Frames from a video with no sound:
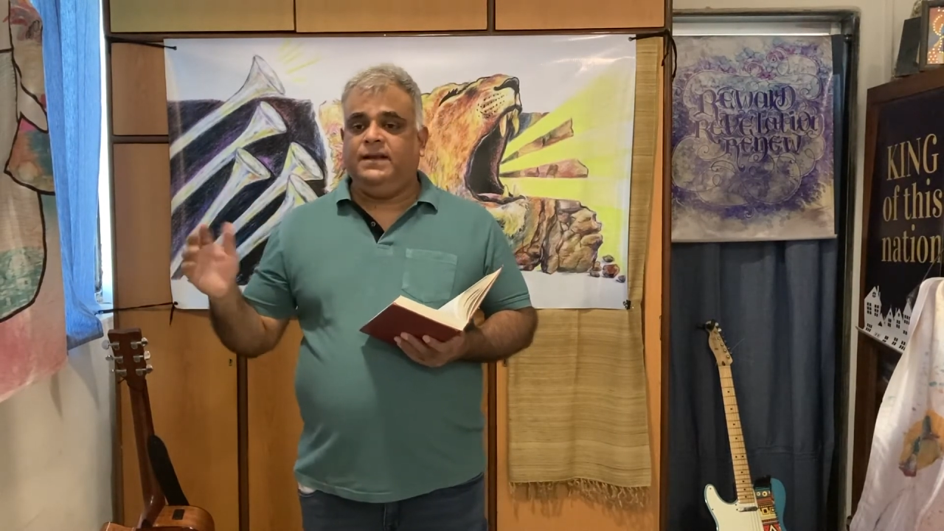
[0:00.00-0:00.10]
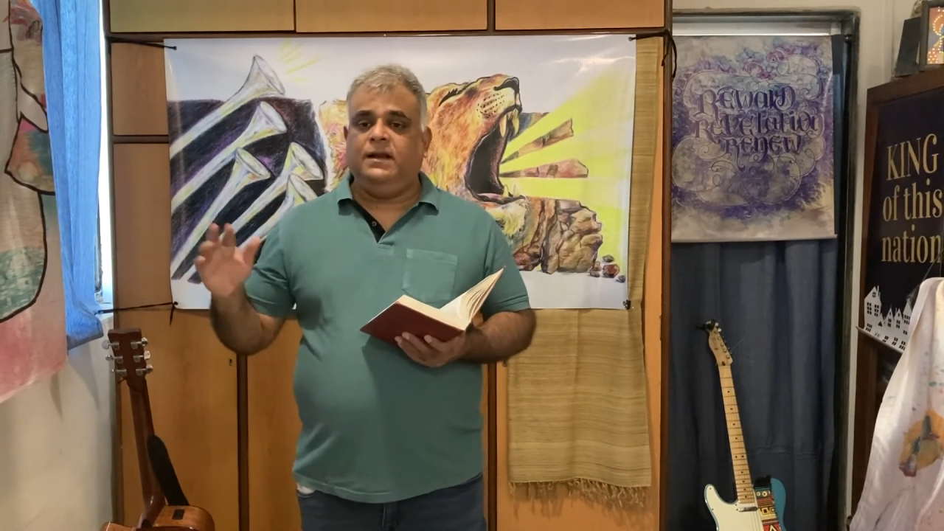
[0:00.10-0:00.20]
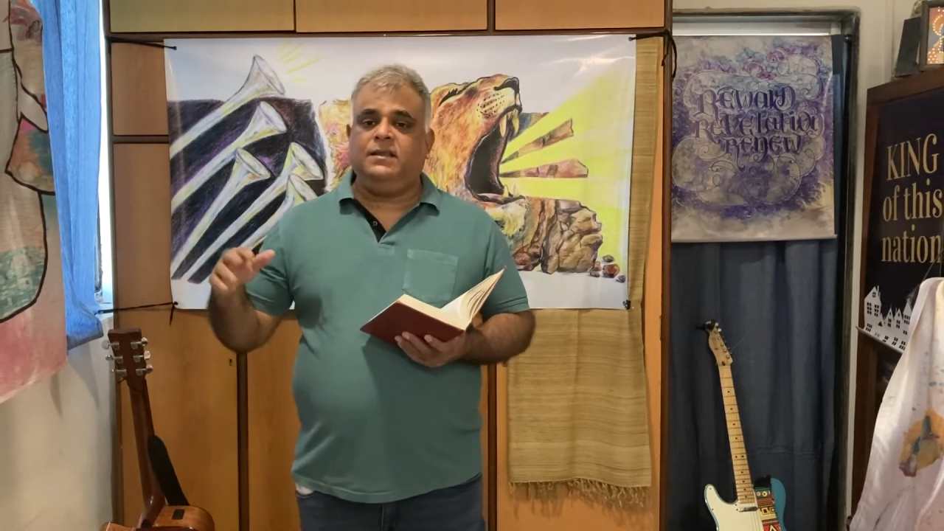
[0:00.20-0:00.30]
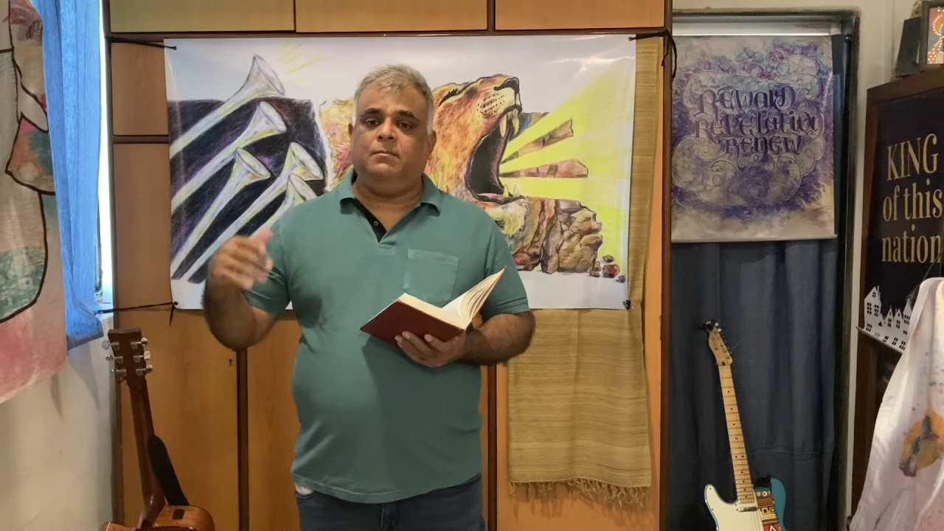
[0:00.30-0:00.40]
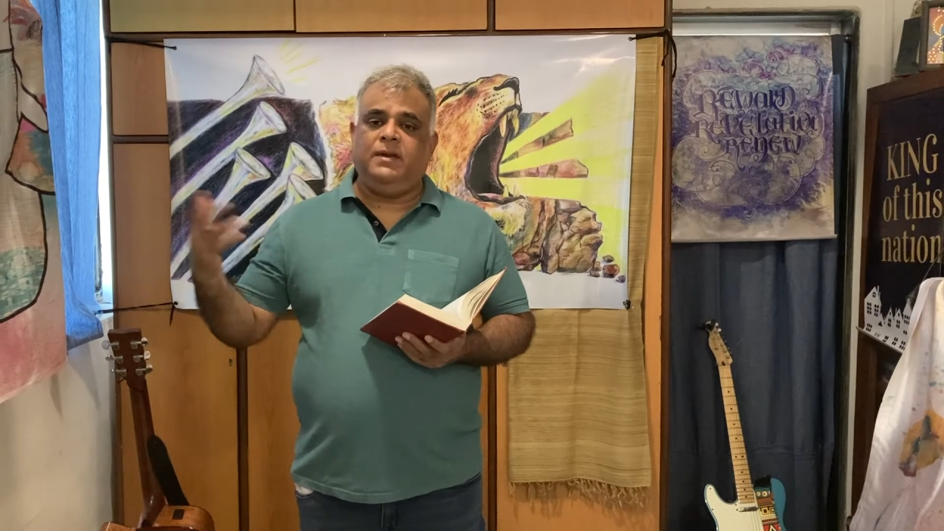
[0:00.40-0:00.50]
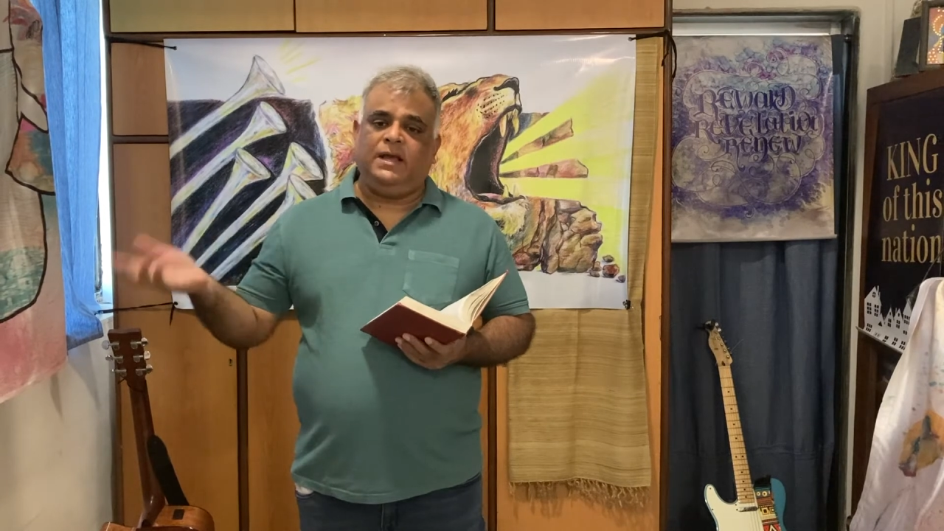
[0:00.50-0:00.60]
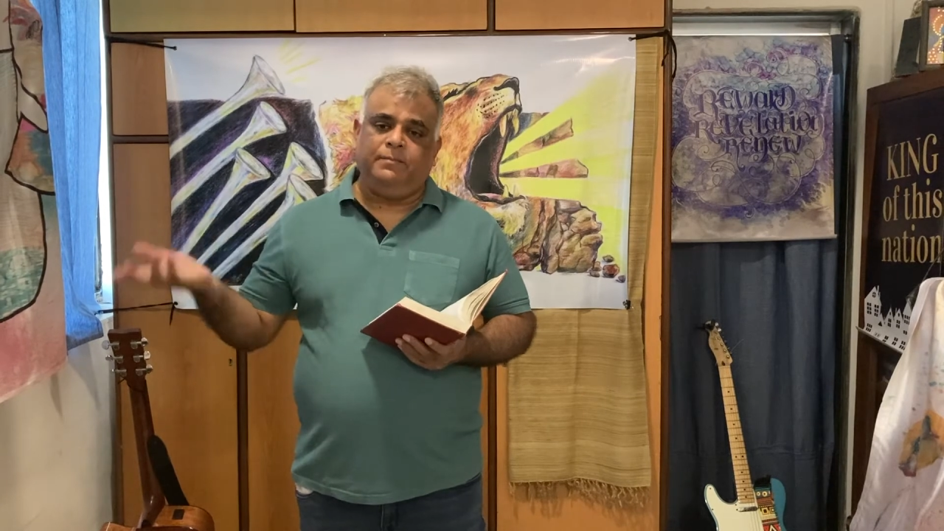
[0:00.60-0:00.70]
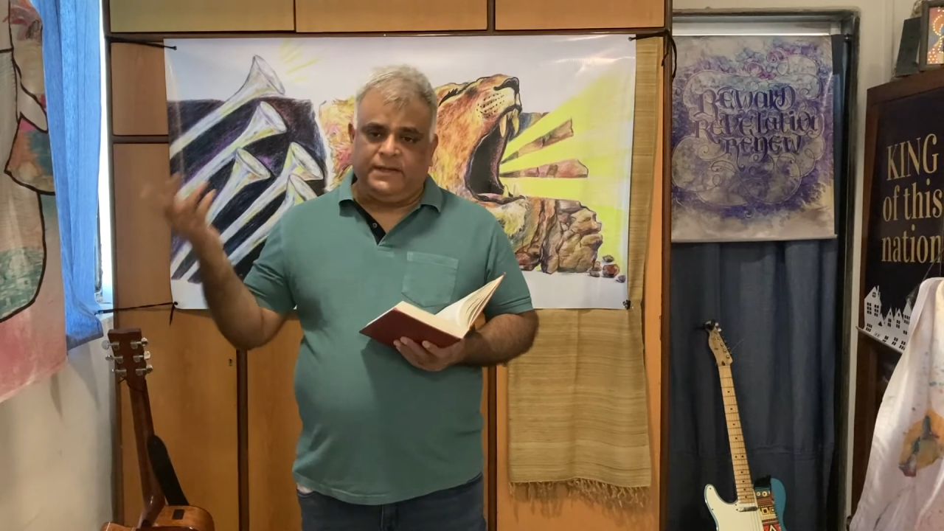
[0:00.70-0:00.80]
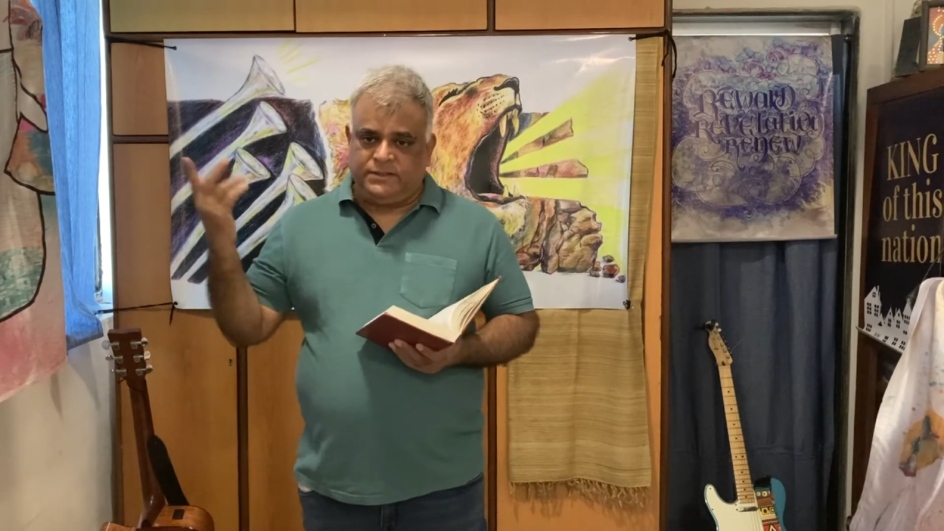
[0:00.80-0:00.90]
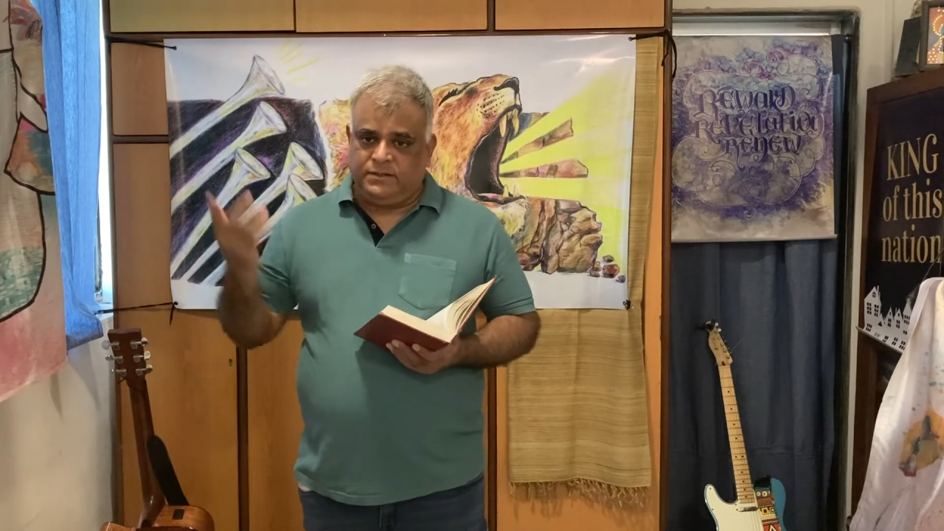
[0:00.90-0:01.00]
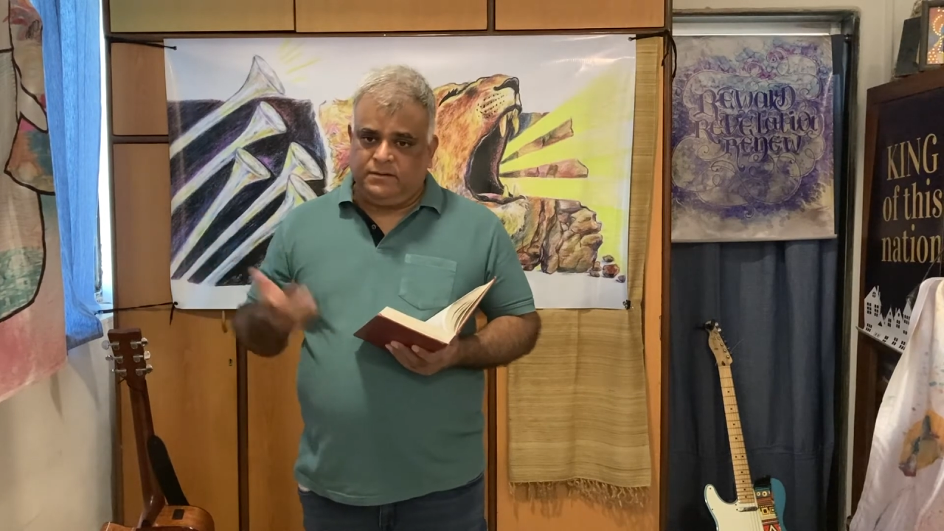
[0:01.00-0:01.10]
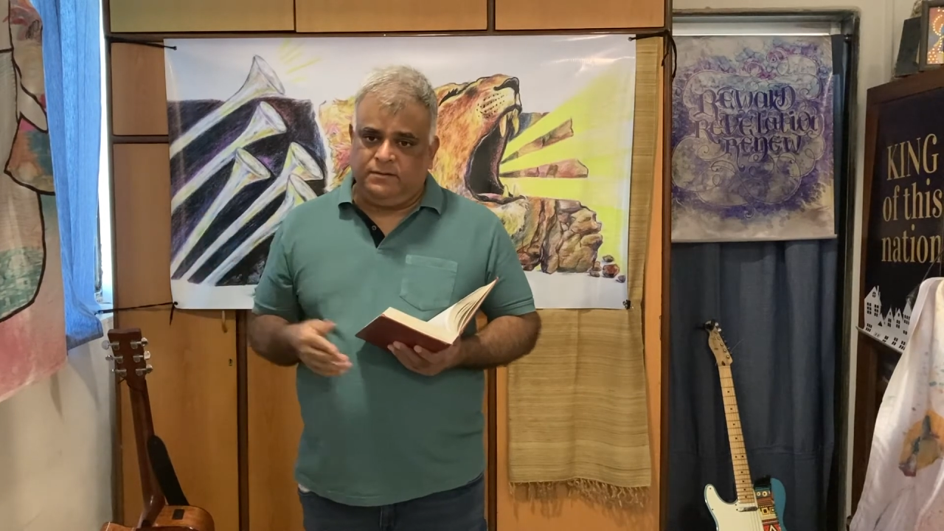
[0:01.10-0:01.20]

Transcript: done some black magic.